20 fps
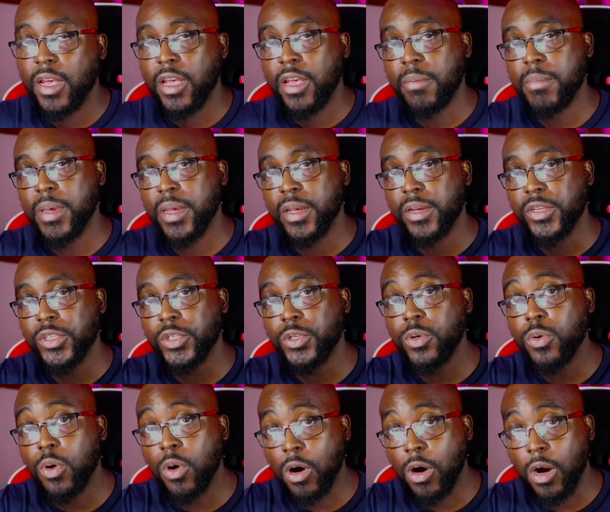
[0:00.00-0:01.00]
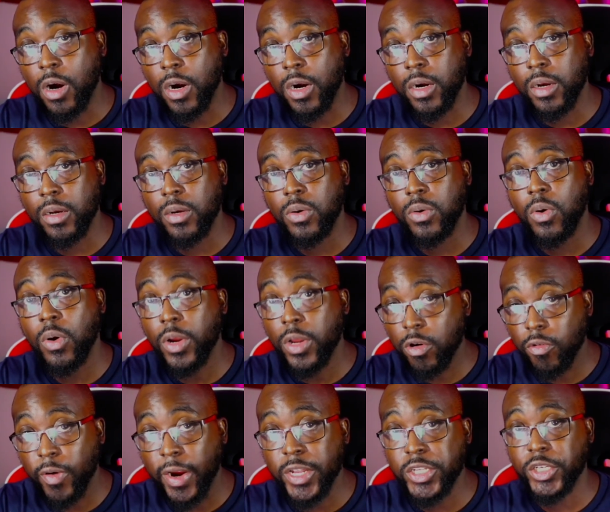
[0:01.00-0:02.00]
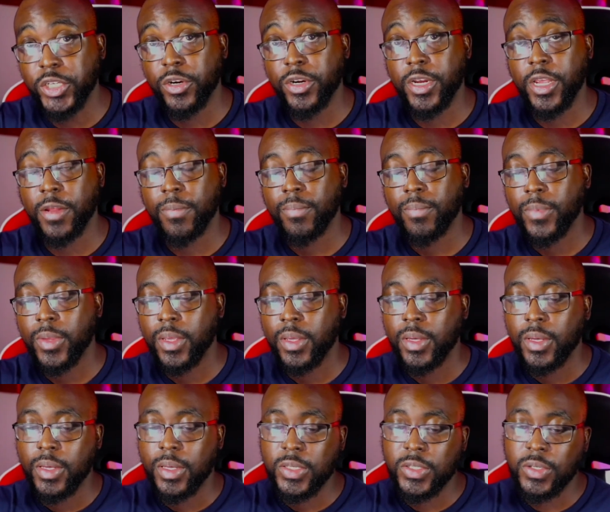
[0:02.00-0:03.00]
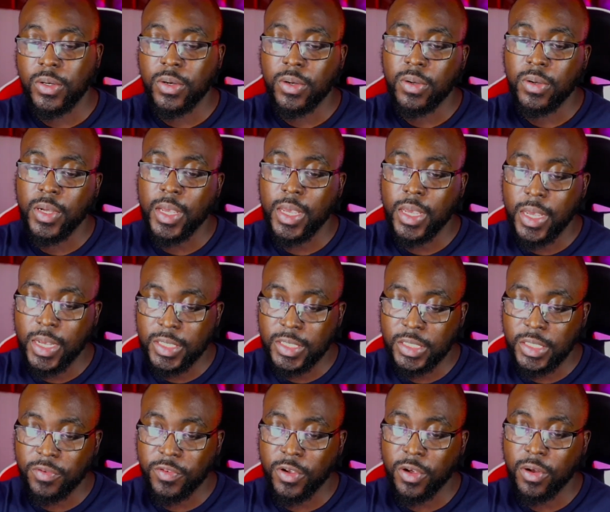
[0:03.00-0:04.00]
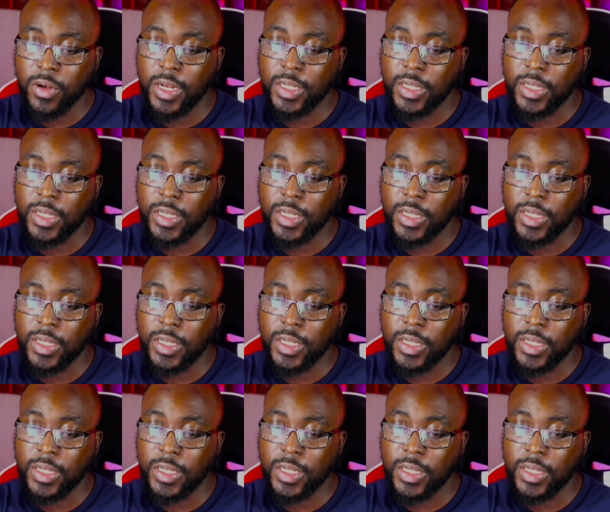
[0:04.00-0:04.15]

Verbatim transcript: because you are on the right journey. So it gets difficult at